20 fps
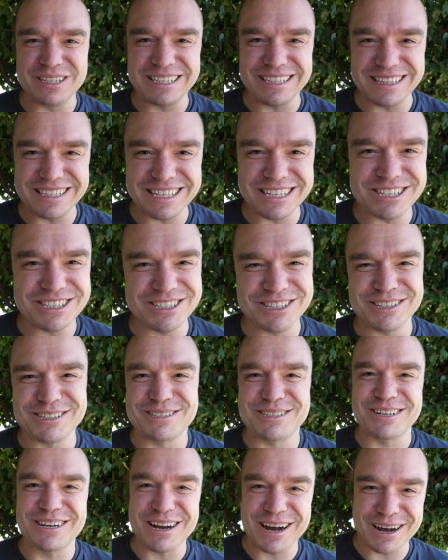
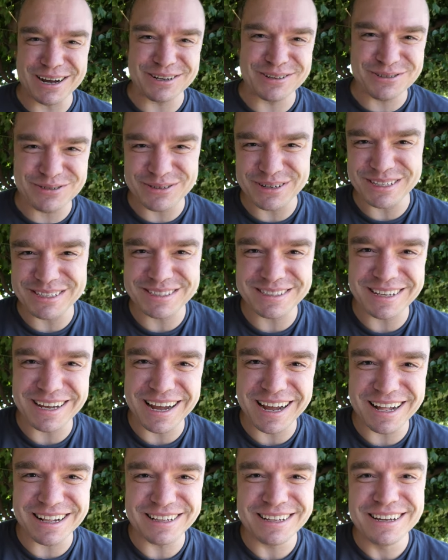delicious country
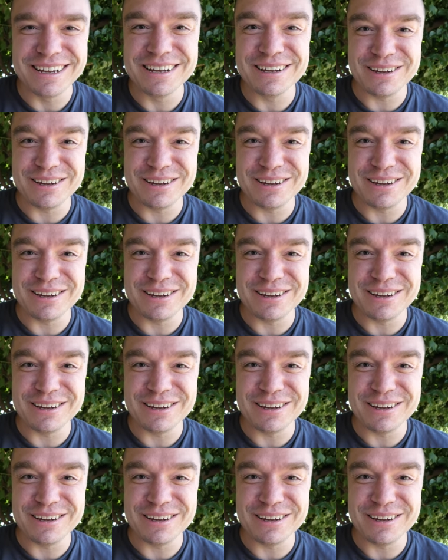style